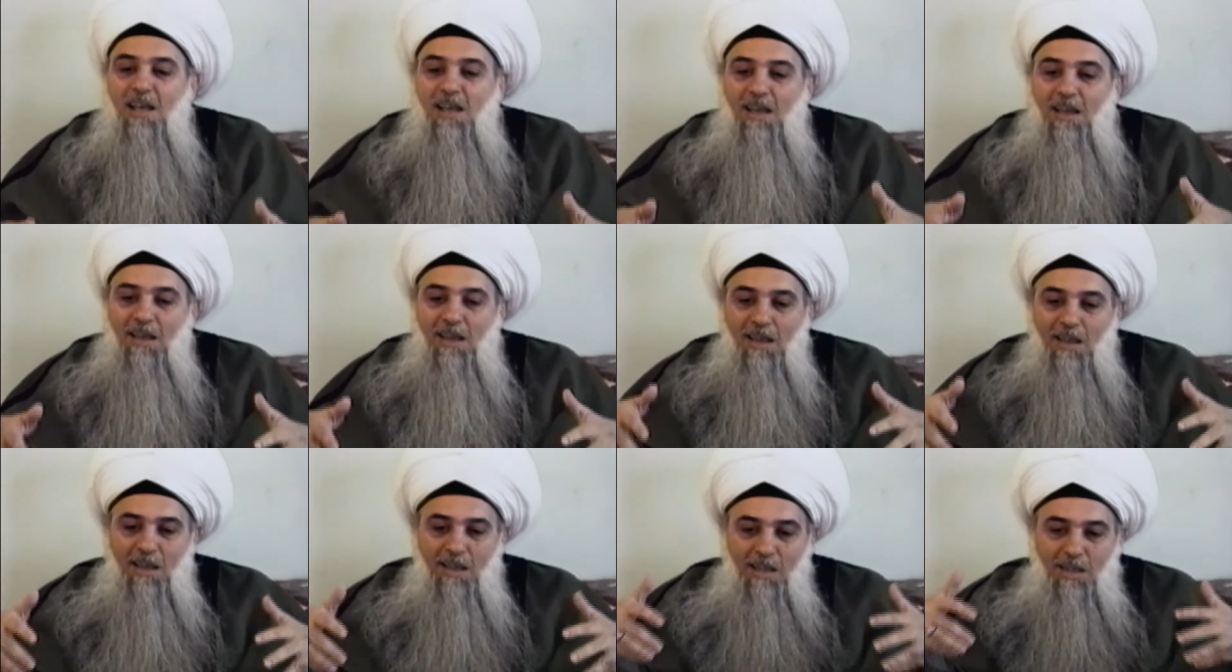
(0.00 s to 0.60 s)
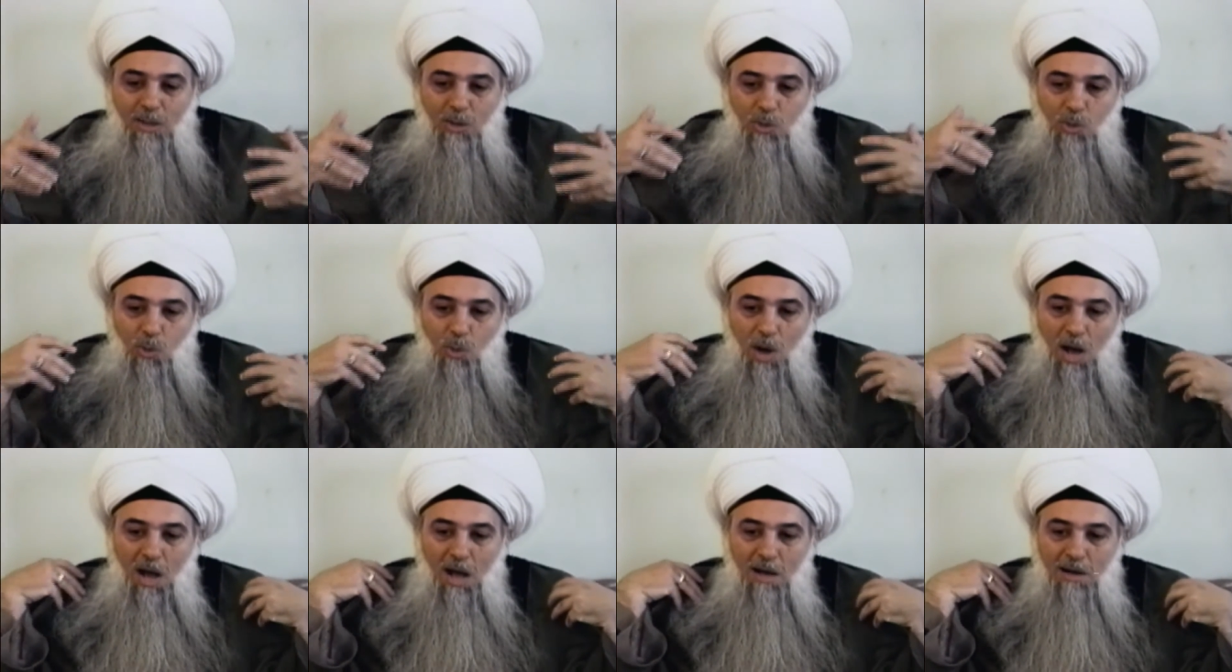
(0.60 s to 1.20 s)
uh,
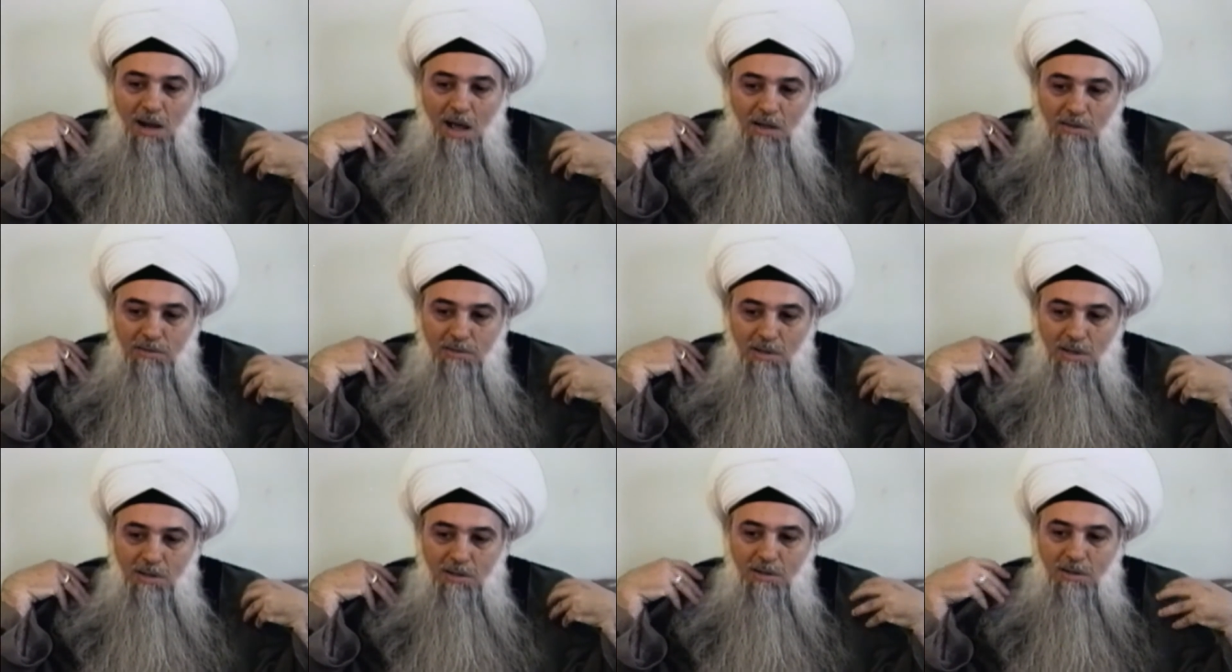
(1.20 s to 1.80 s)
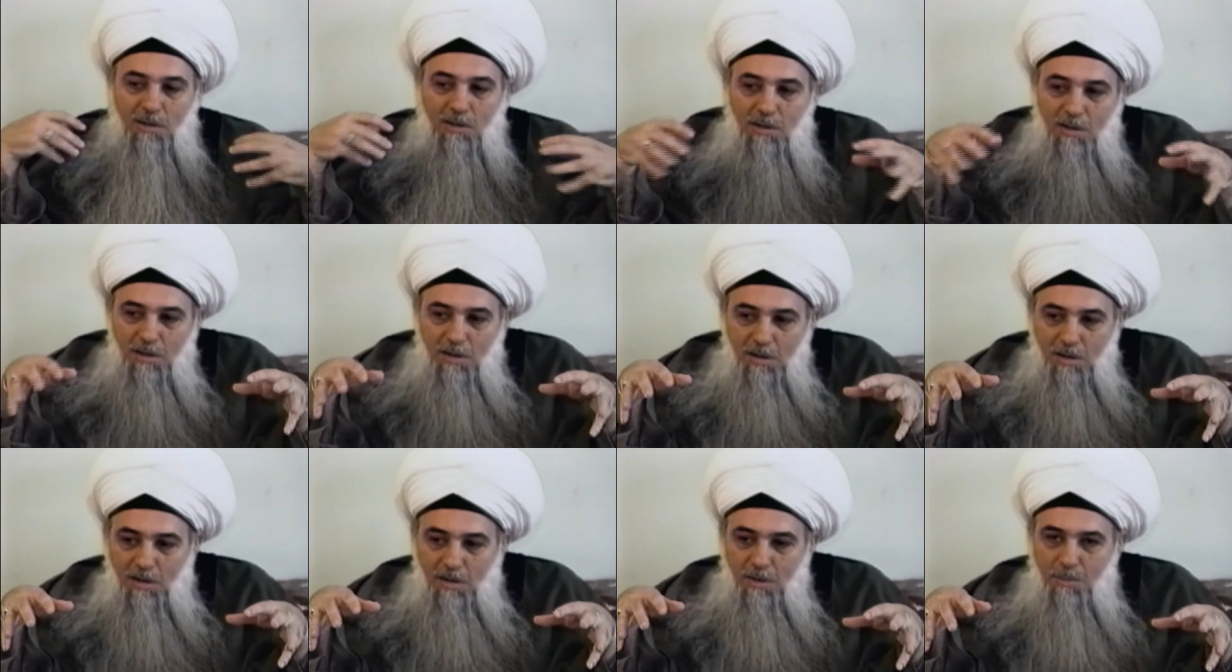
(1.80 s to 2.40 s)
you are under
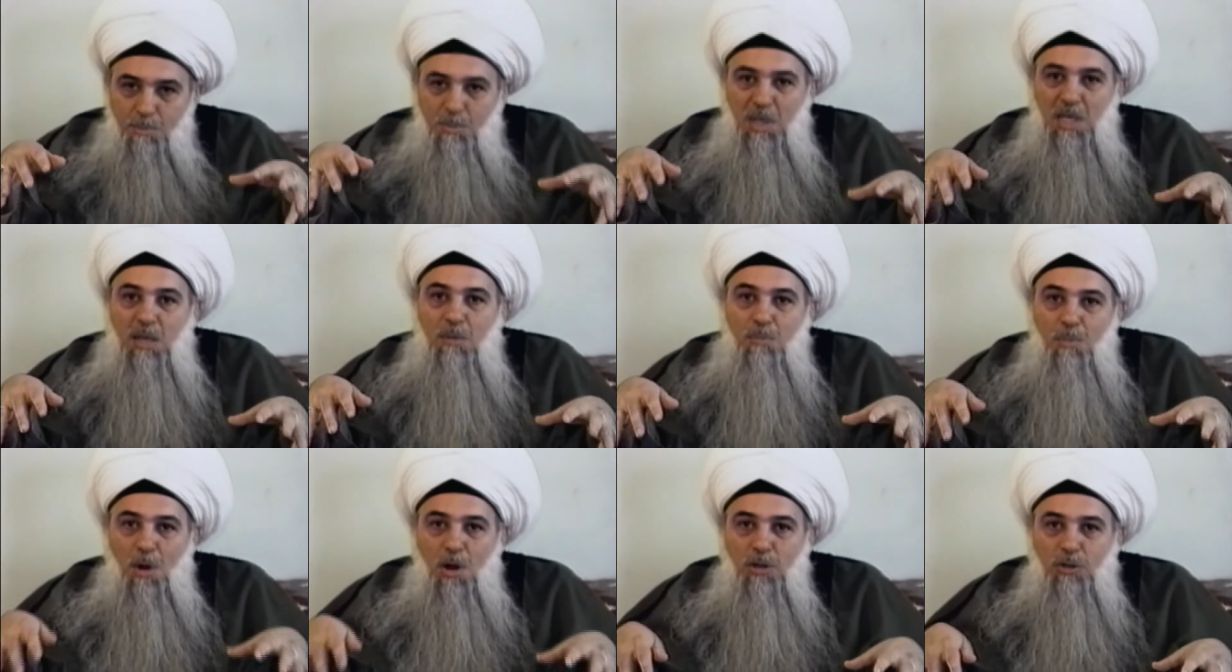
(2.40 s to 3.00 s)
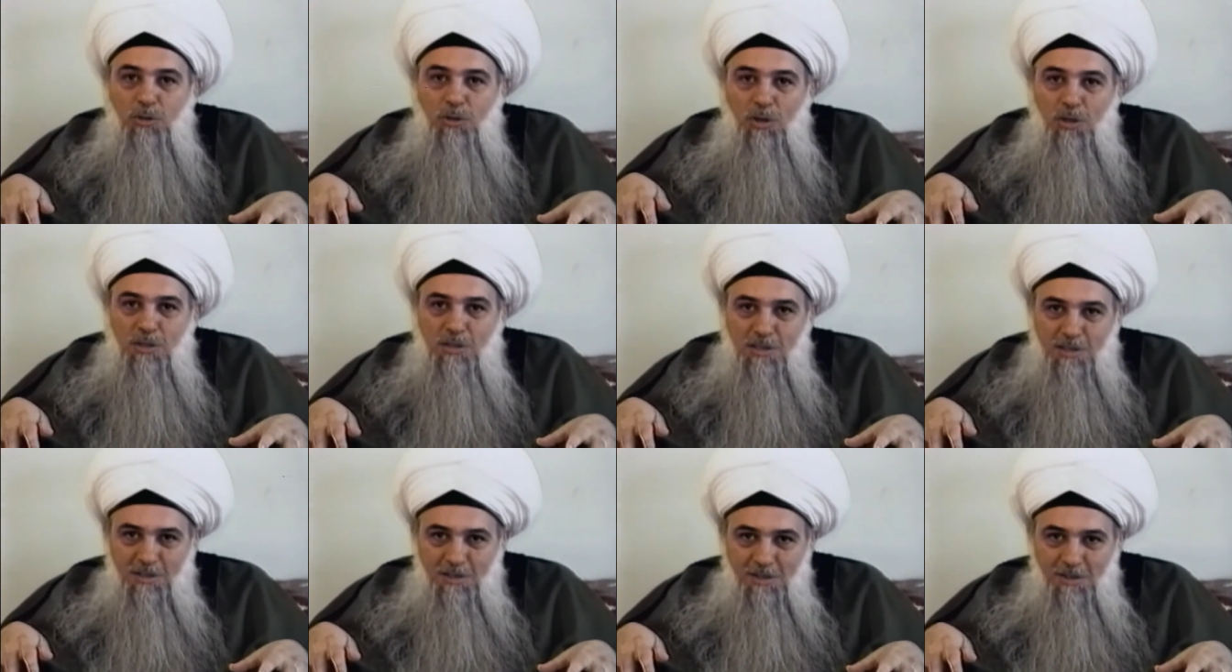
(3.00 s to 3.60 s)
big burdens.